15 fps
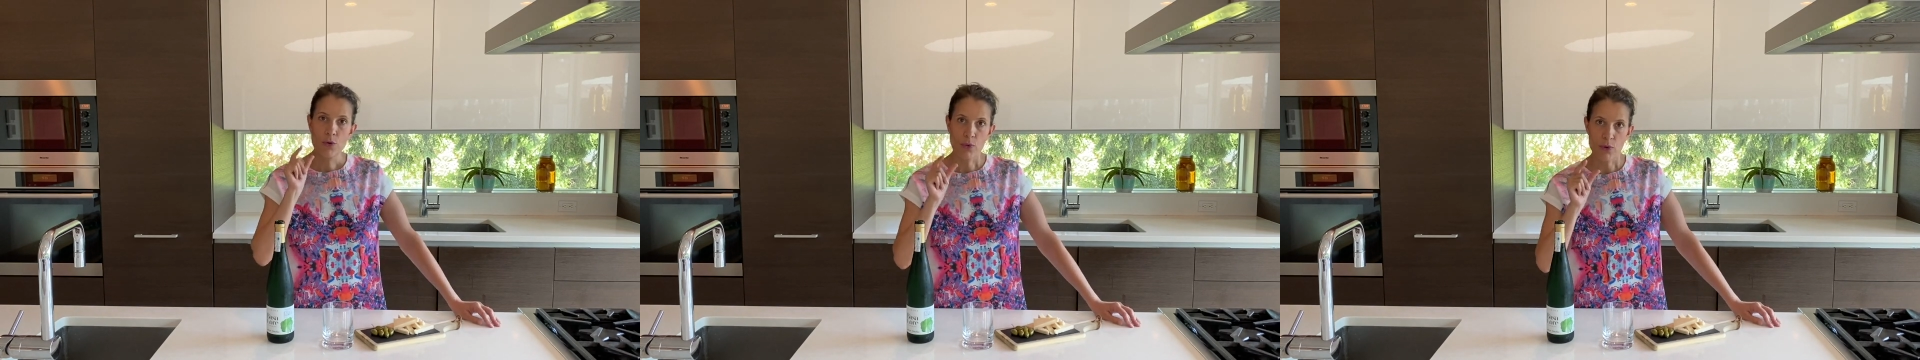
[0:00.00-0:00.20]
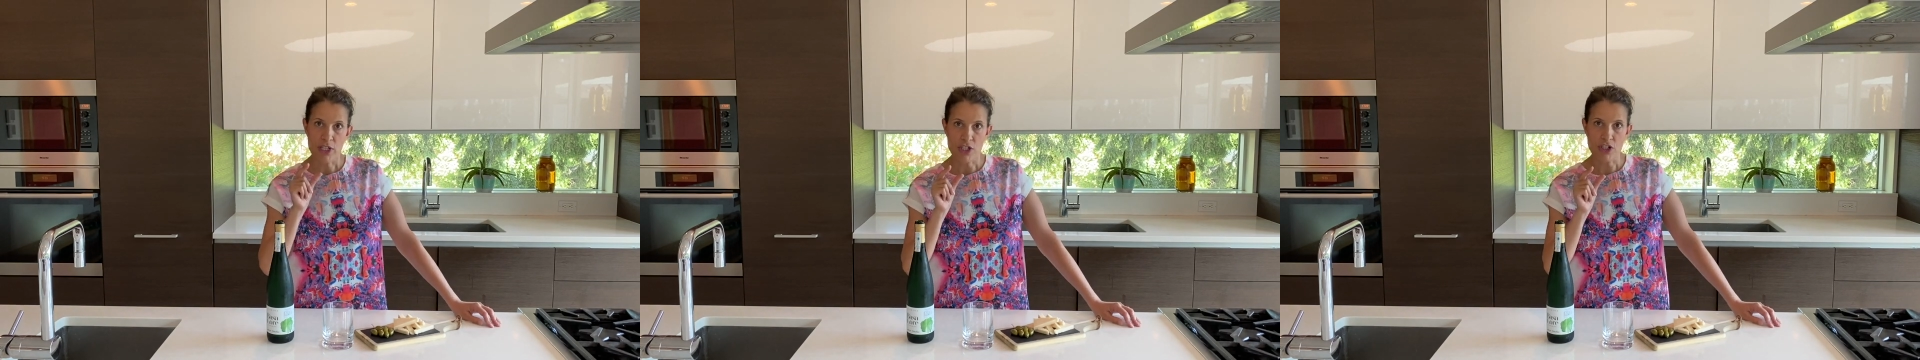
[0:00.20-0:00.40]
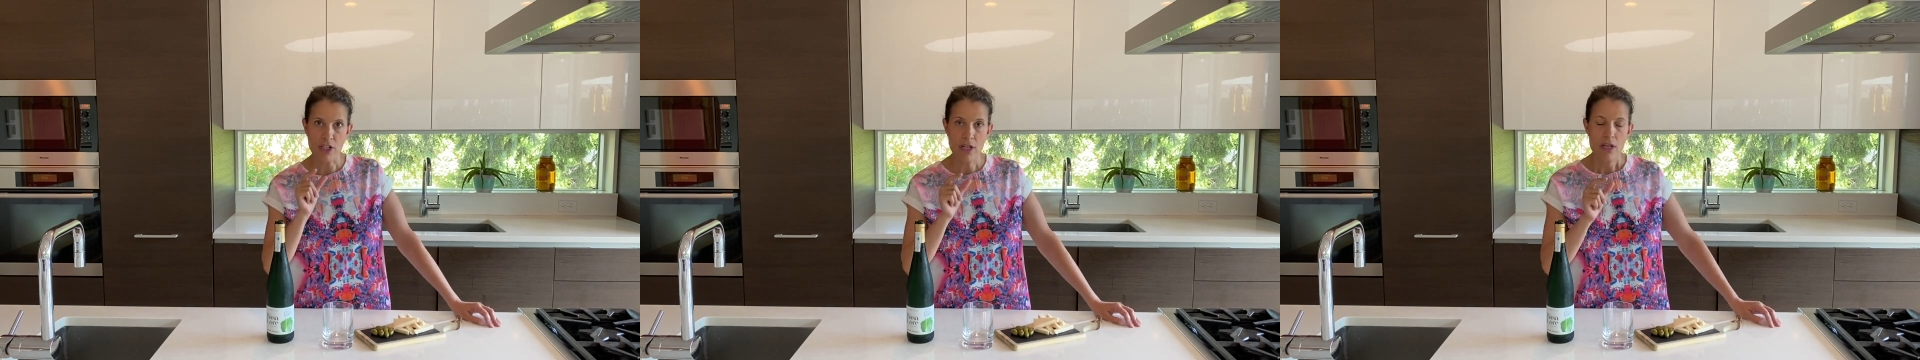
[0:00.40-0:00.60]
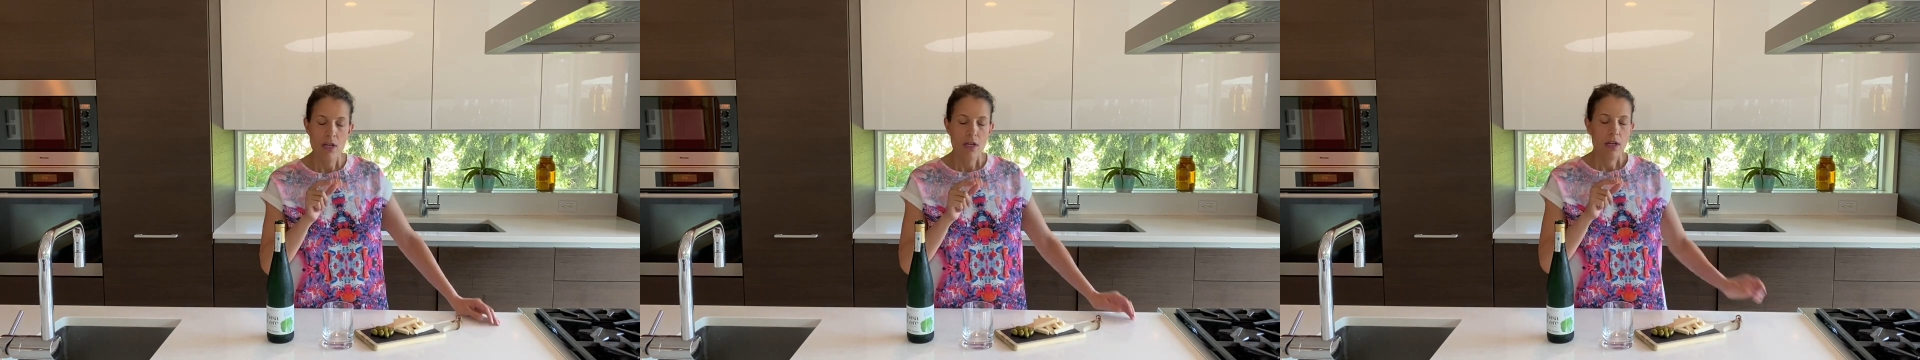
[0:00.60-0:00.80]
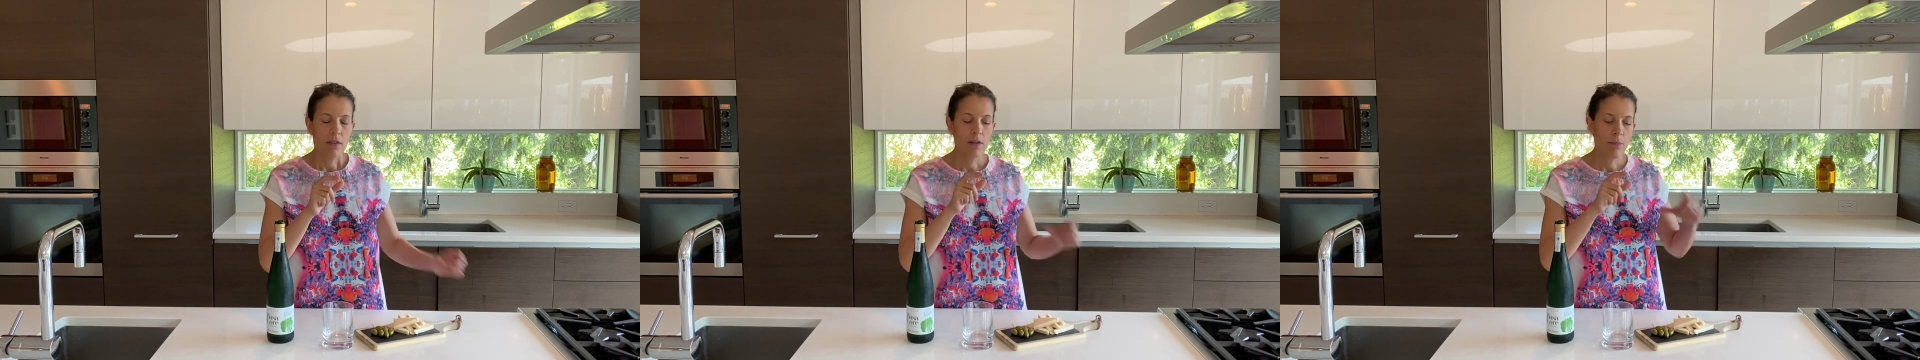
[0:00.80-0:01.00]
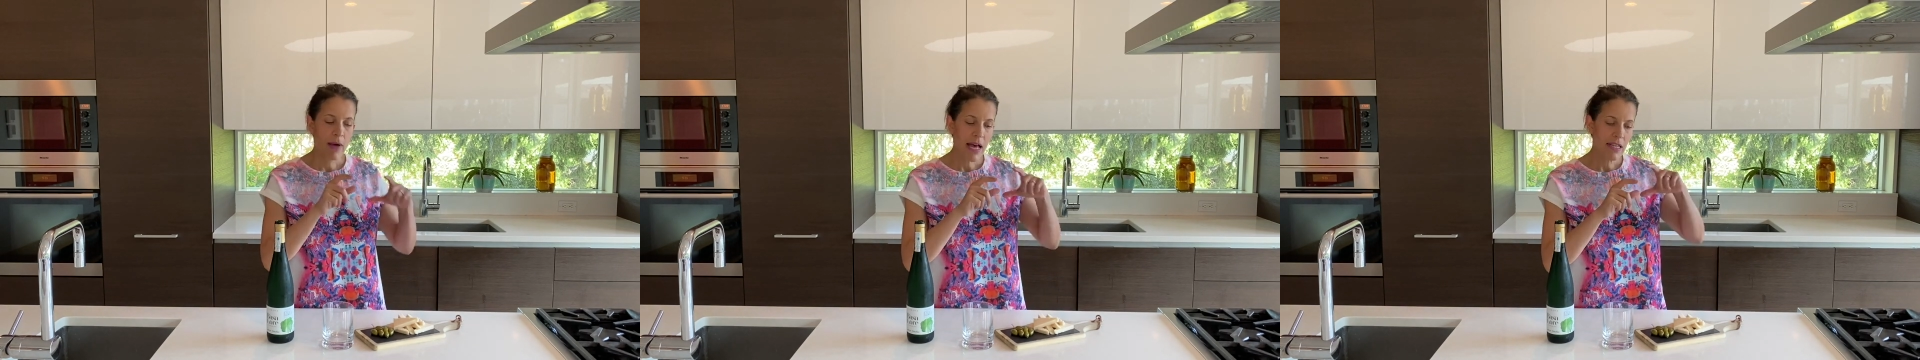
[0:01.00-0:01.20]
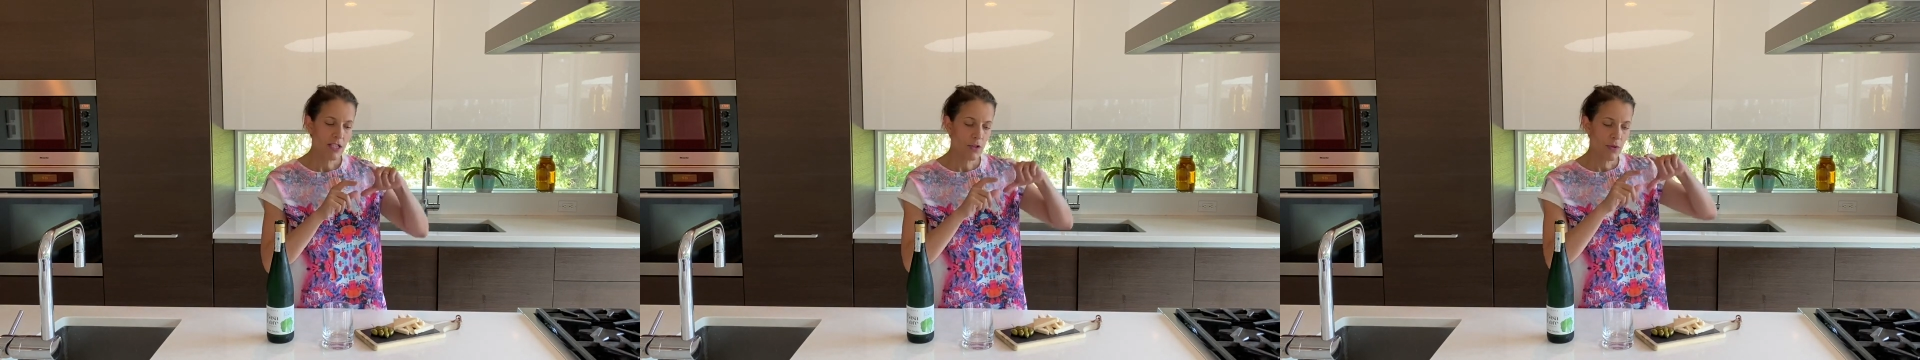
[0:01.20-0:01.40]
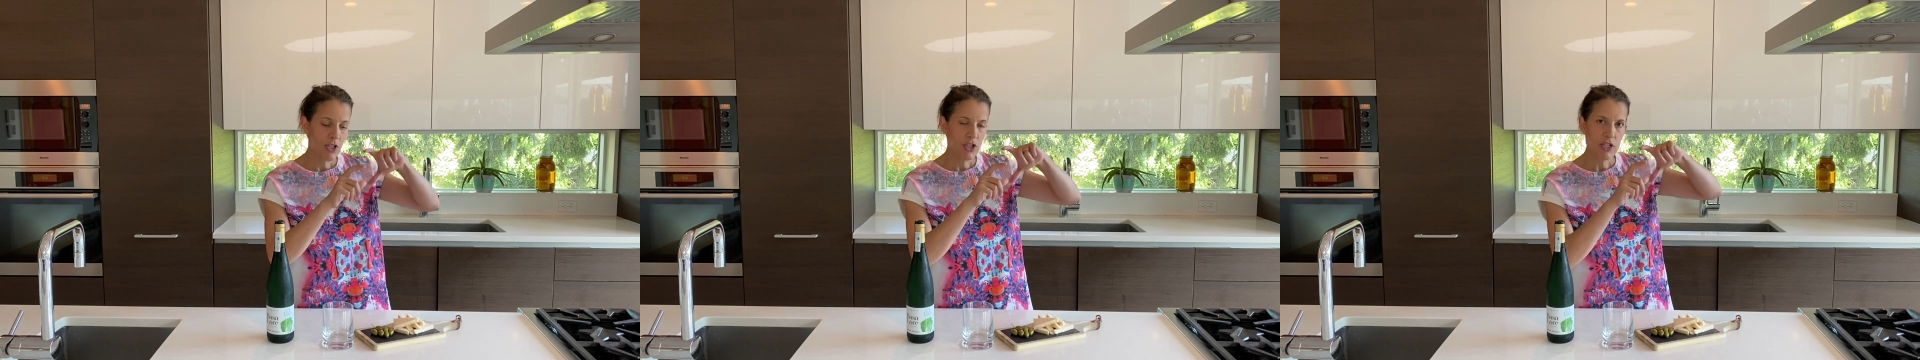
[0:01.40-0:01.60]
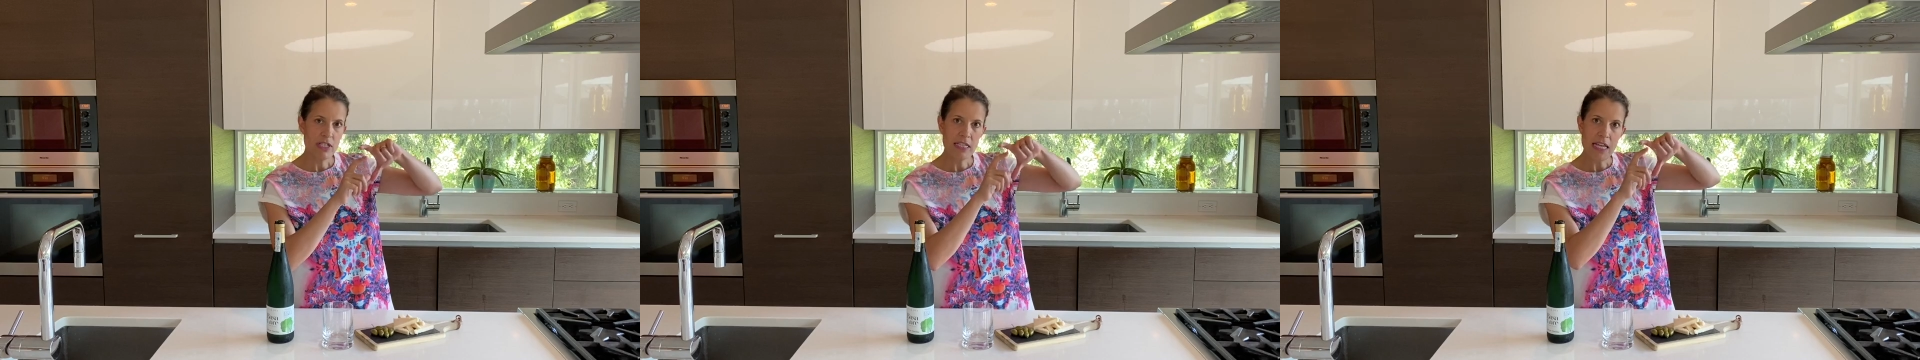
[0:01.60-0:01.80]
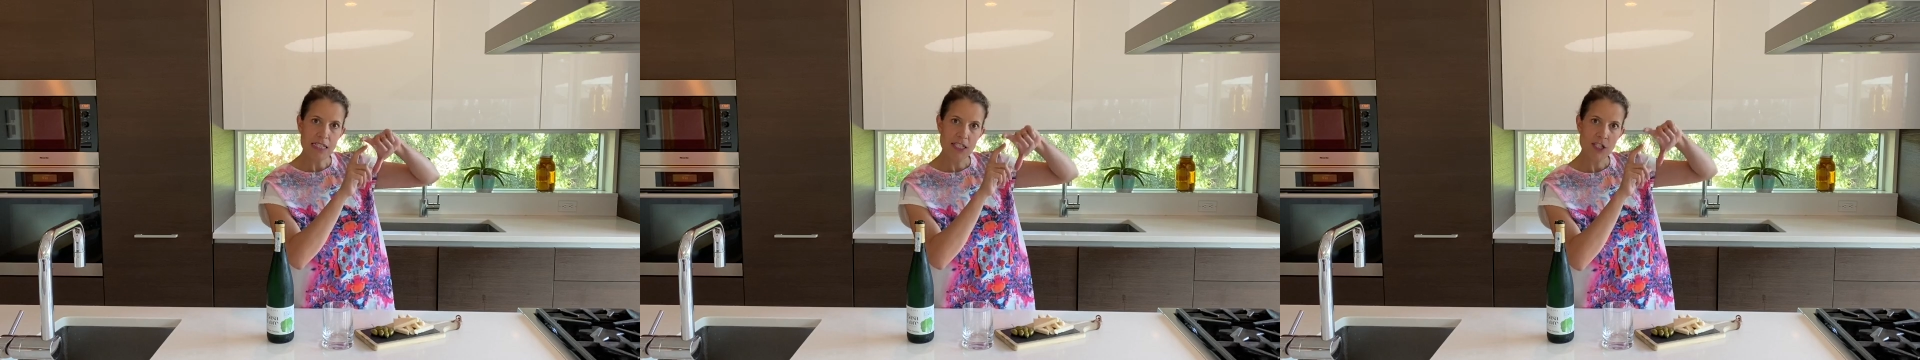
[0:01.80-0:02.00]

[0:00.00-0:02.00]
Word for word: region. And the Basque region is that